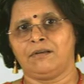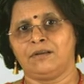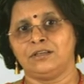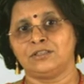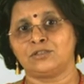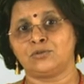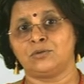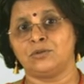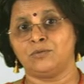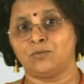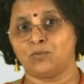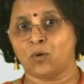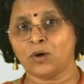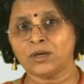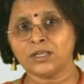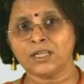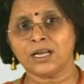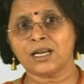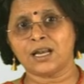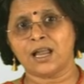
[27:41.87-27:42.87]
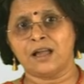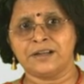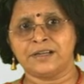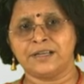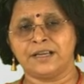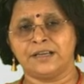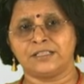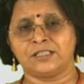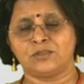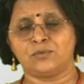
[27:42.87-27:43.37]
So what the
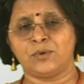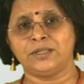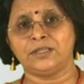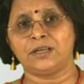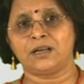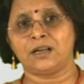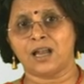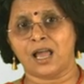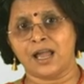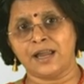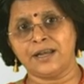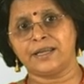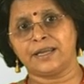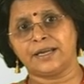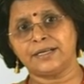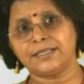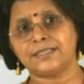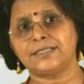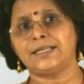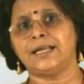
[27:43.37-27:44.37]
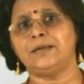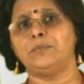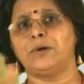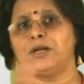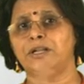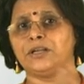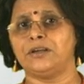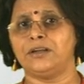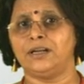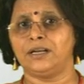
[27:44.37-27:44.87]
client does, when the client gets that
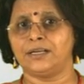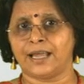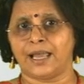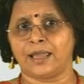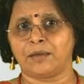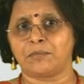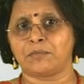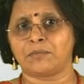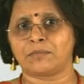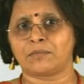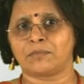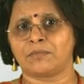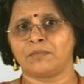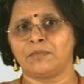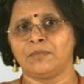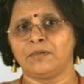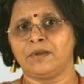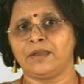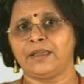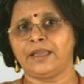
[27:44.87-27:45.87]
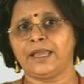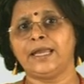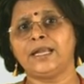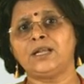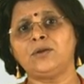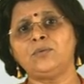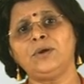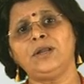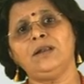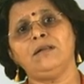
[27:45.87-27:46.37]
particular time,
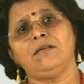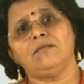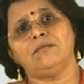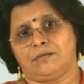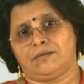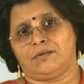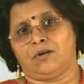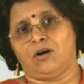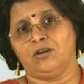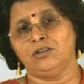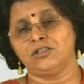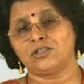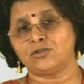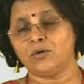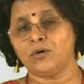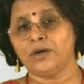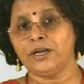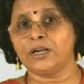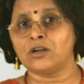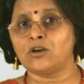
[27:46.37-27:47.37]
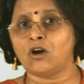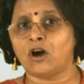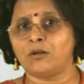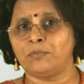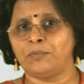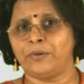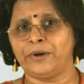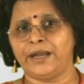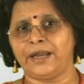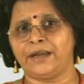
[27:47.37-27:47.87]
it will also
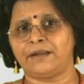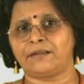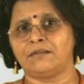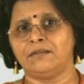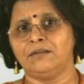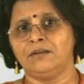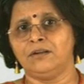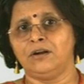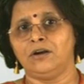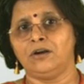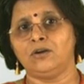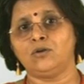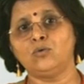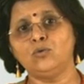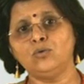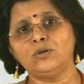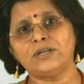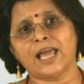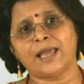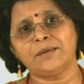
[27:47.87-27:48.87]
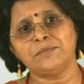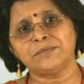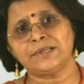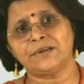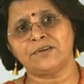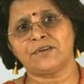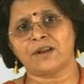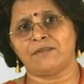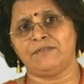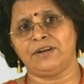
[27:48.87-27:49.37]
incorporate 2 times
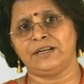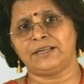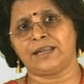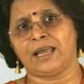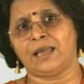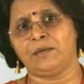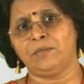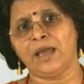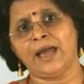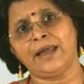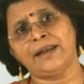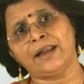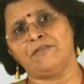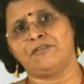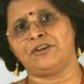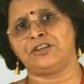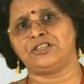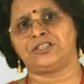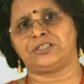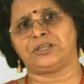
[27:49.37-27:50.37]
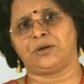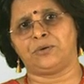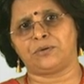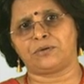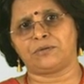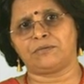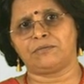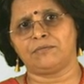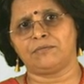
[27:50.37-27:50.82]
the travel time and average it out.